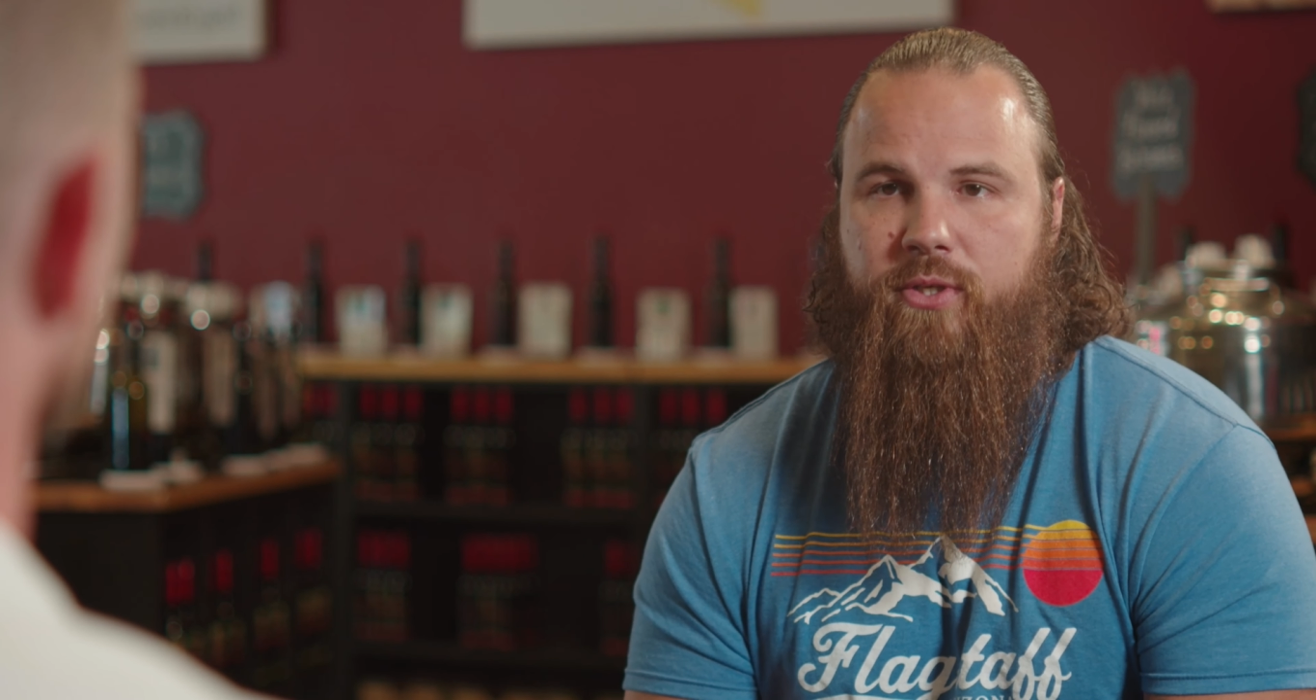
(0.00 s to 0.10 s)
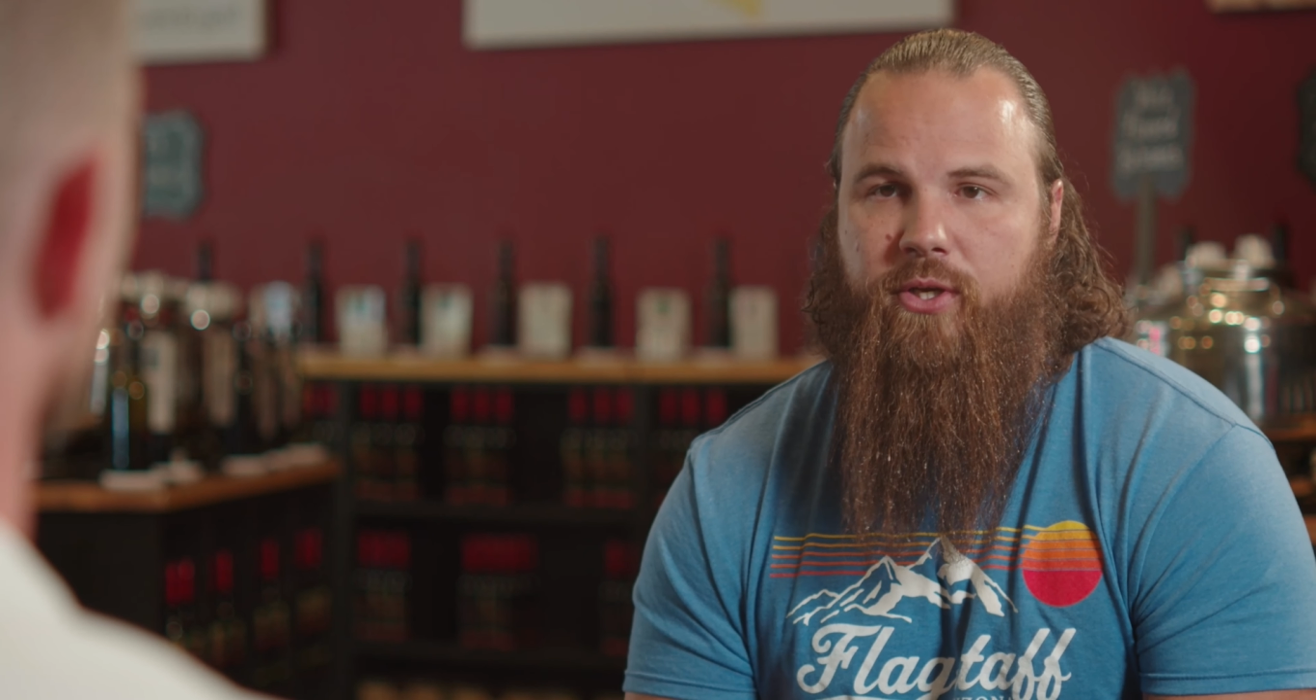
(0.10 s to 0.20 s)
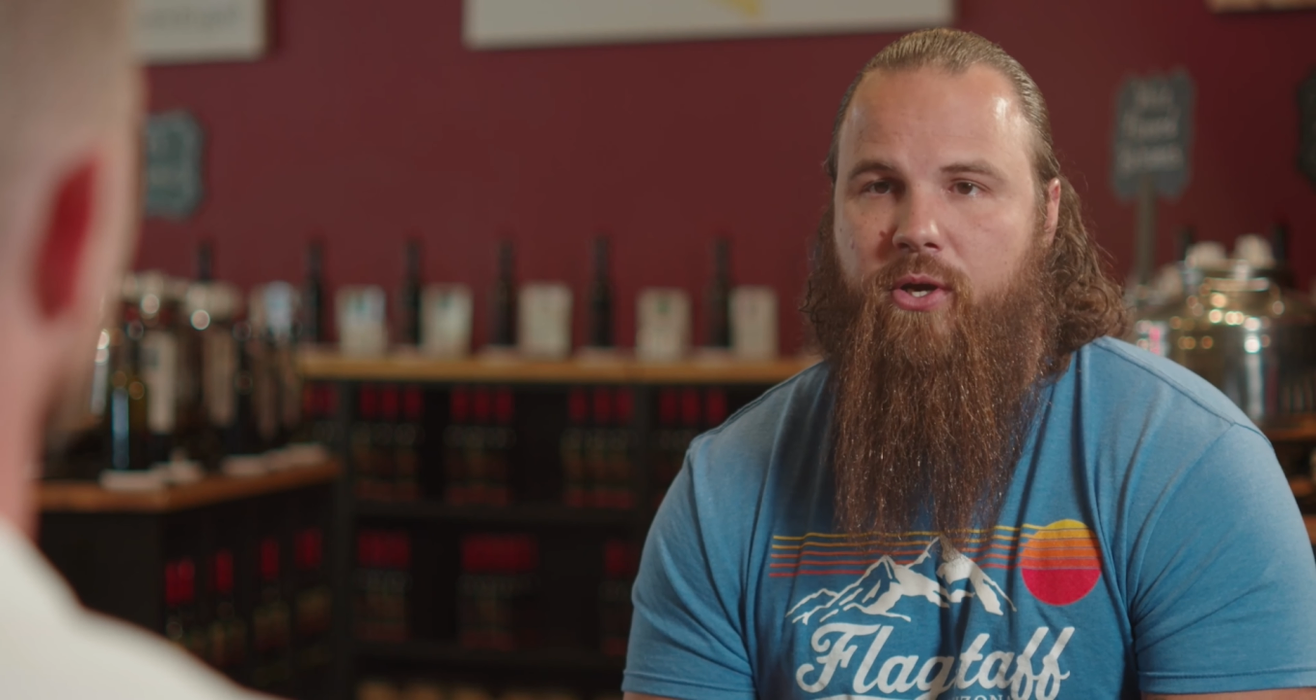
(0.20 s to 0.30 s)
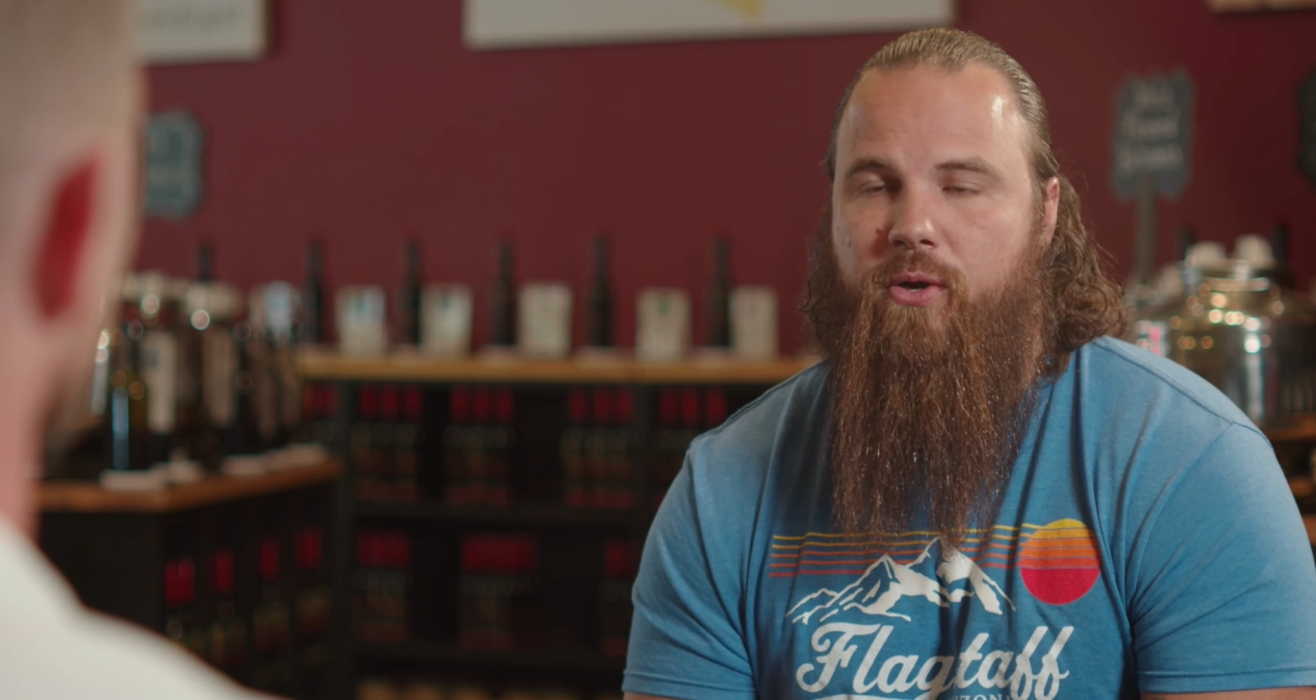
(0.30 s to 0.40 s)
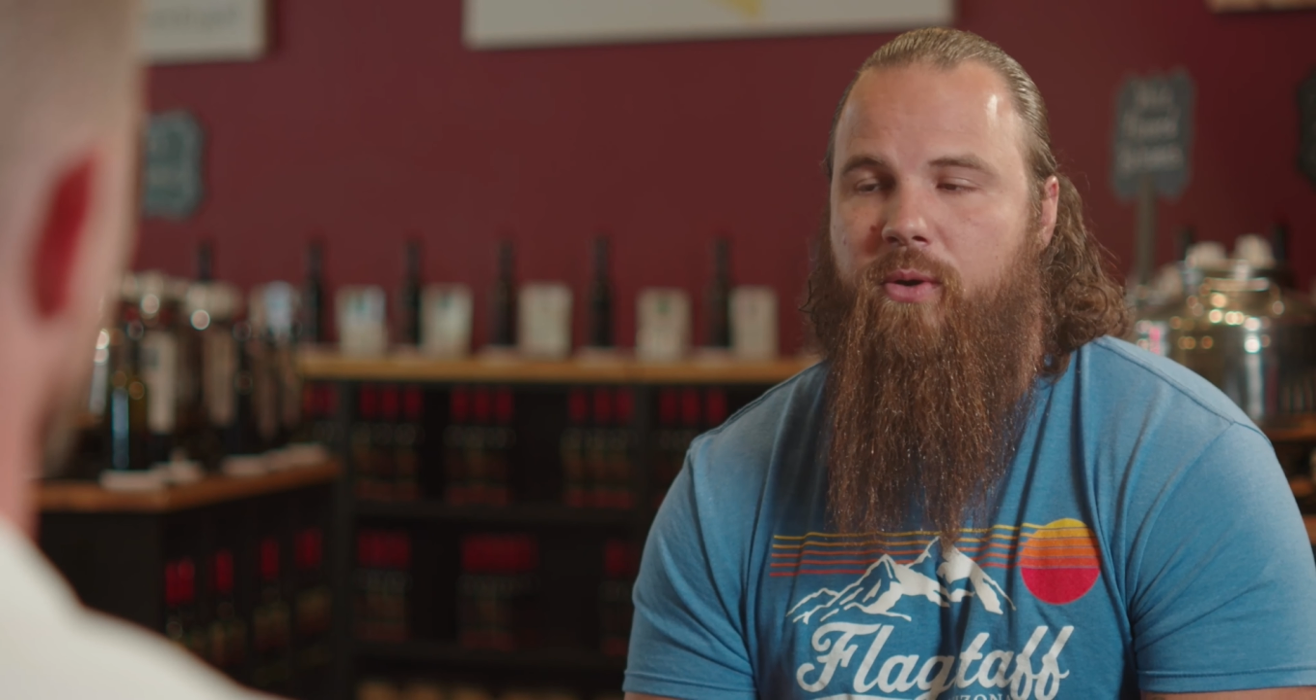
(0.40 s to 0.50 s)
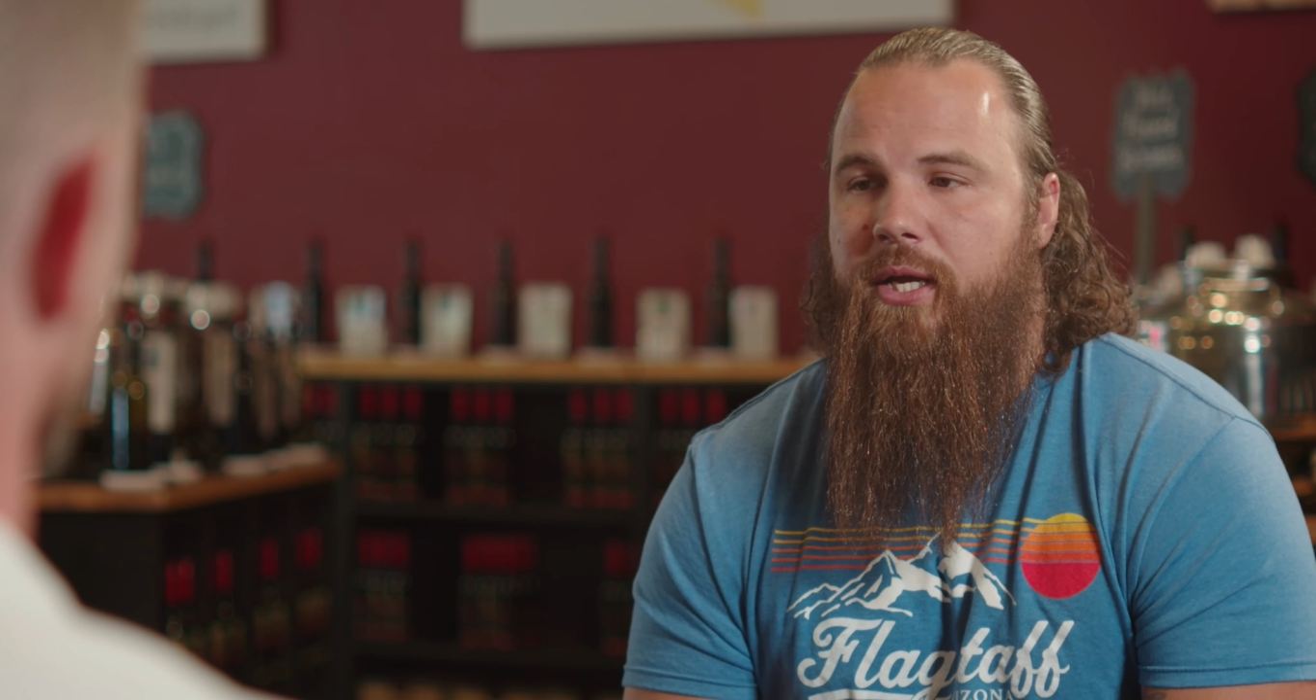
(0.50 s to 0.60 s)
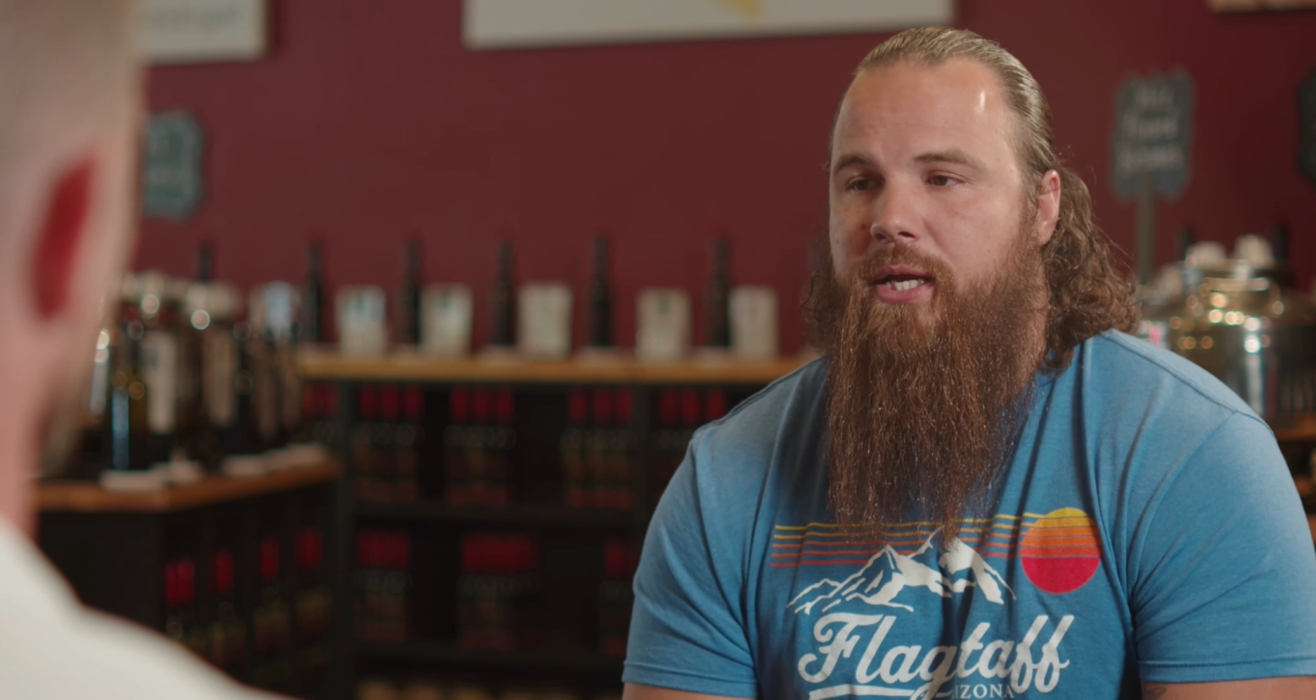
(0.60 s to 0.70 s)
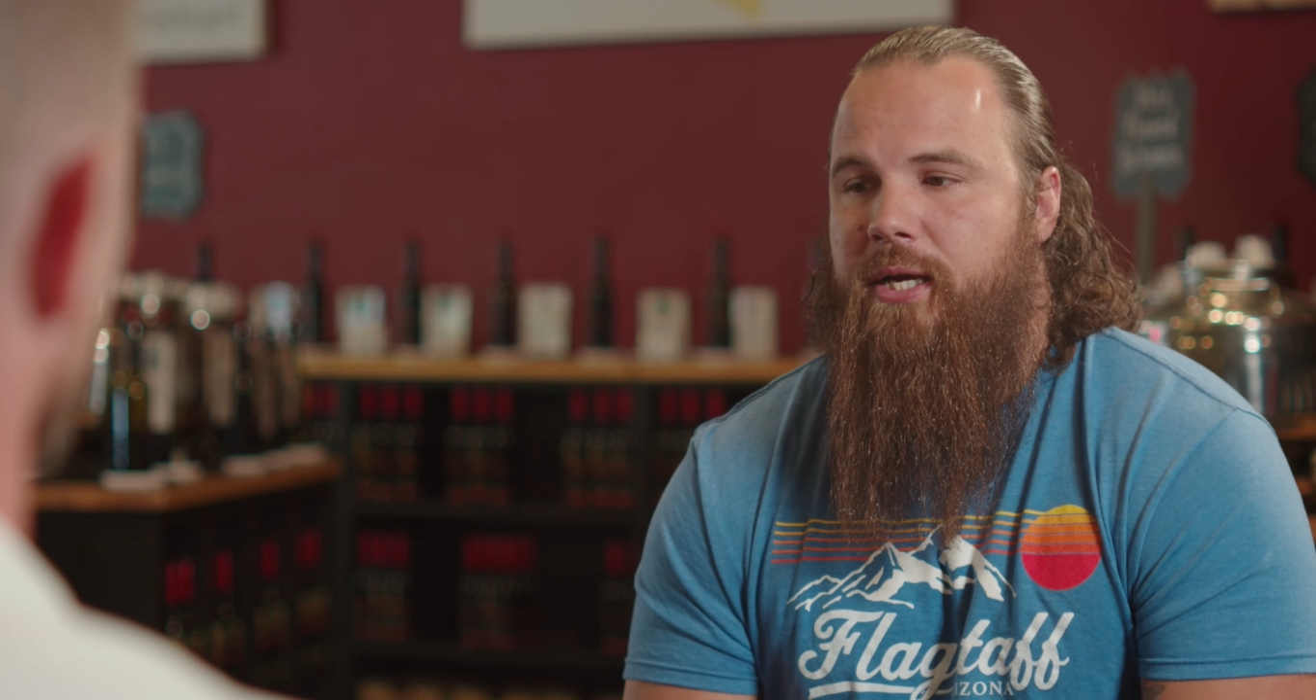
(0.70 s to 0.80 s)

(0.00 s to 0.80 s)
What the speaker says: to go.